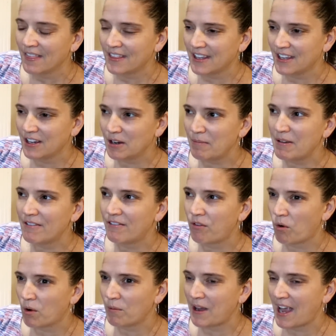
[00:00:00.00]
The year
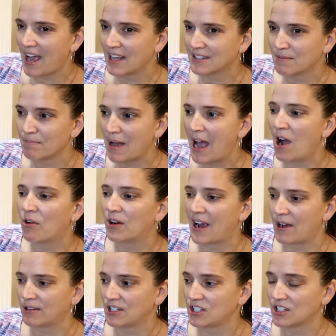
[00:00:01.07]
before we had some power
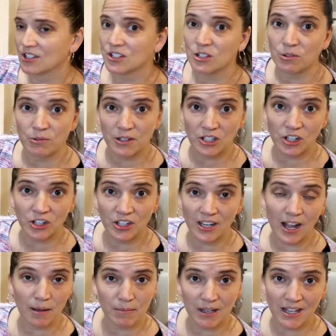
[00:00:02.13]
outages, so we turned
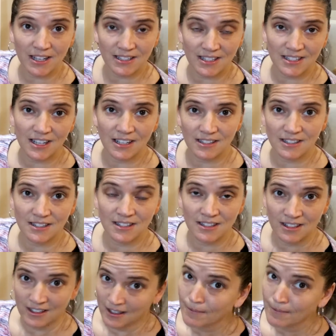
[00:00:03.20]
it on because it does,